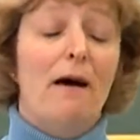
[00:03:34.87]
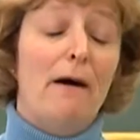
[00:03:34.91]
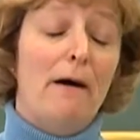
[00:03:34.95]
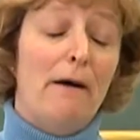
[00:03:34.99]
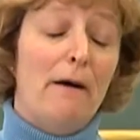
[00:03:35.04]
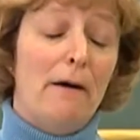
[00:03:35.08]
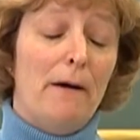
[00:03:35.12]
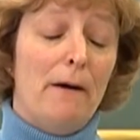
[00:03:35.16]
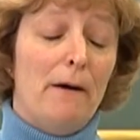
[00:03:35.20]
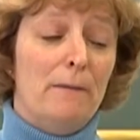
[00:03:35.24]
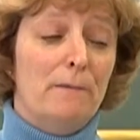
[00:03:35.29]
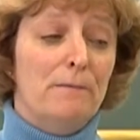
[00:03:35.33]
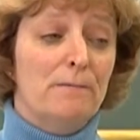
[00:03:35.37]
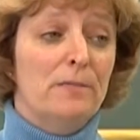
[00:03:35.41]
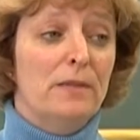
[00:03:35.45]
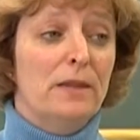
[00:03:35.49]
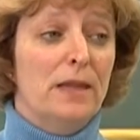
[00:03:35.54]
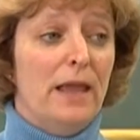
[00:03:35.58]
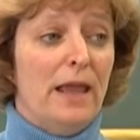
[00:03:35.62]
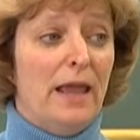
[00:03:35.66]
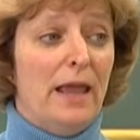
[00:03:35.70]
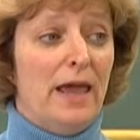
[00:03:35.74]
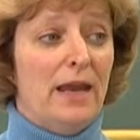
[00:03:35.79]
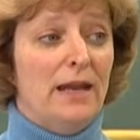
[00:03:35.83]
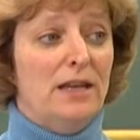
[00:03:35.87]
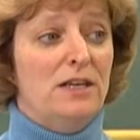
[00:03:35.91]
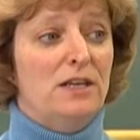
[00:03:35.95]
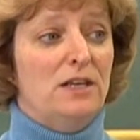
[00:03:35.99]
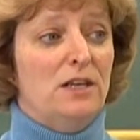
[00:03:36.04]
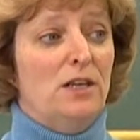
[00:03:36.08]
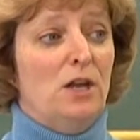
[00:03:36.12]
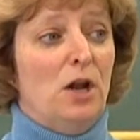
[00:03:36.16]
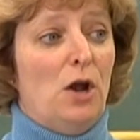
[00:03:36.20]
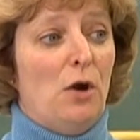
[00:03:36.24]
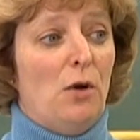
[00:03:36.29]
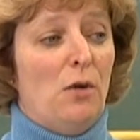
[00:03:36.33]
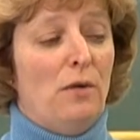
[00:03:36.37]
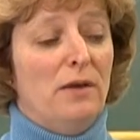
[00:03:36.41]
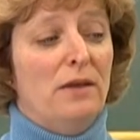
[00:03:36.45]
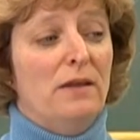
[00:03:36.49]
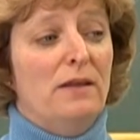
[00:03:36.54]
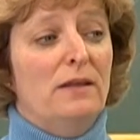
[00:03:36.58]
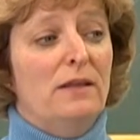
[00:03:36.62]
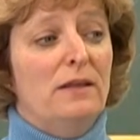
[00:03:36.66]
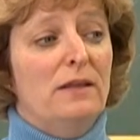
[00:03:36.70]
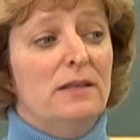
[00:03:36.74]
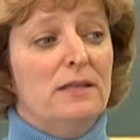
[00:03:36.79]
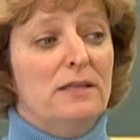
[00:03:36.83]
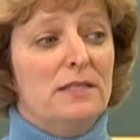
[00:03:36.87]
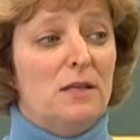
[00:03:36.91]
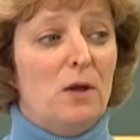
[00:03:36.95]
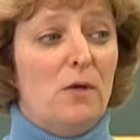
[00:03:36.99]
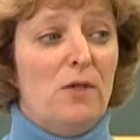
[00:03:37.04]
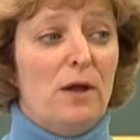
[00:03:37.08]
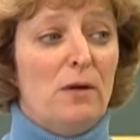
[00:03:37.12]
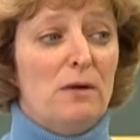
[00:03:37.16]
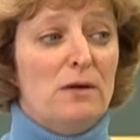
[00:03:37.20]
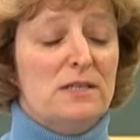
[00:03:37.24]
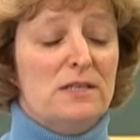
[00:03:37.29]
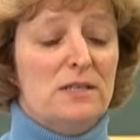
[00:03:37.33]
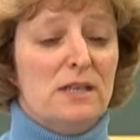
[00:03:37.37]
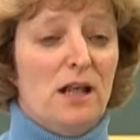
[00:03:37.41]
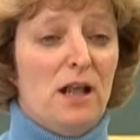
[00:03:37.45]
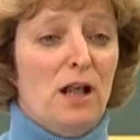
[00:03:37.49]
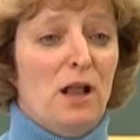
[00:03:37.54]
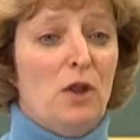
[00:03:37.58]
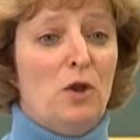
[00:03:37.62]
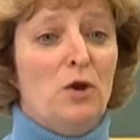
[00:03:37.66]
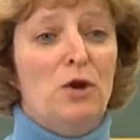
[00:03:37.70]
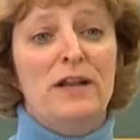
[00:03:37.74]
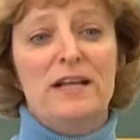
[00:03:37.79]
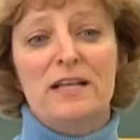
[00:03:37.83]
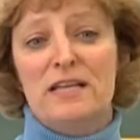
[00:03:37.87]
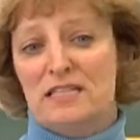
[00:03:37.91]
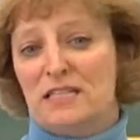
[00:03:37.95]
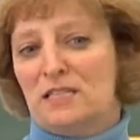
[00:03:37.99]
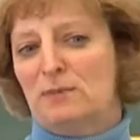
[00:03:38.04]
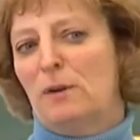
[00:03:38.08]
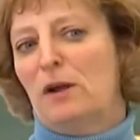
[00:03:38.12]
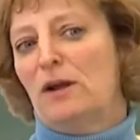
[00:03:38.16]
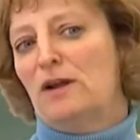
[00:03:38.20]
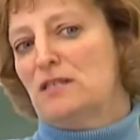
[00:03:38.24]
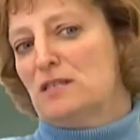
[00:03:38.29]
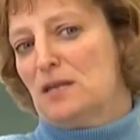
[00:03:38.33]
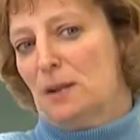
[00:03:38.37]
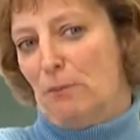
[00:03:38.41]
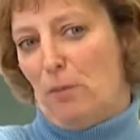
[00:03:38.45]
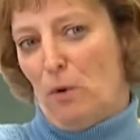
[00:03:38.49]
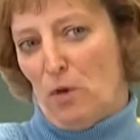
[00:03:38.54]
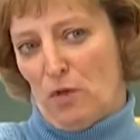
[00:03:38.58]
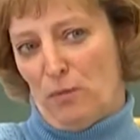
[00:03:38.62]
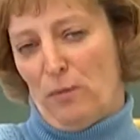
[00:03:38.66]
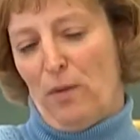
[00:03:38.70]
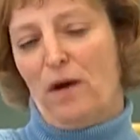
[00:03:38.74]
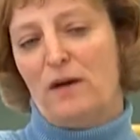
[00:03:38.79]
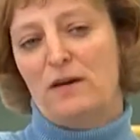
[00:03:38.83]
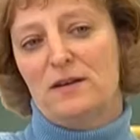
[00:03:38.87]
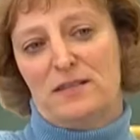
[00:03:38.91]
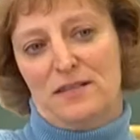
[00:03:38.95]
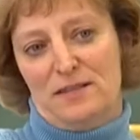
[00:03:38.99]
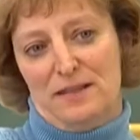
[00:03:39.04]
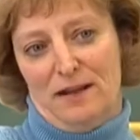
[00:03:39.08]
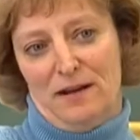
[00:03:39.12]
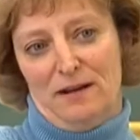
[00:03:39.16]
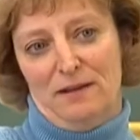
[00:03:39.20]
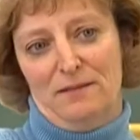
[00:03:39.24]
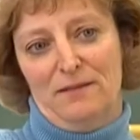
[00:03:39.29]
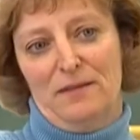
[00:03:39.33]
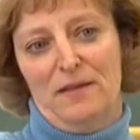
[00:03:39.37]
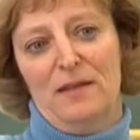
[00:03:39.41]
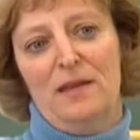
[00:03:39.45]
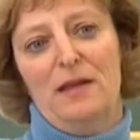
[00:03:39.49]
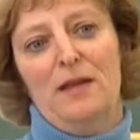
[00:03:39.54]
And it, you know, so there was a learning experience on both parts there.